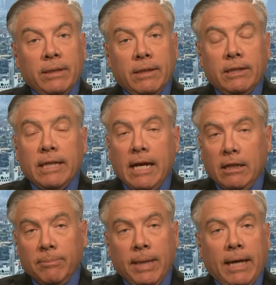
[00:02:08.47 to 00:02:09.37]
The
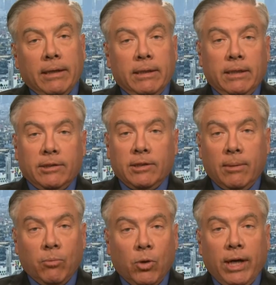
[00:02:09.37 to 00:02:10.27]
Taliban, in
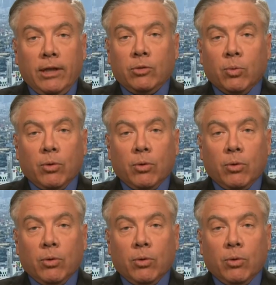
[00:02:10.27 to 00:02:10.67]
some ways,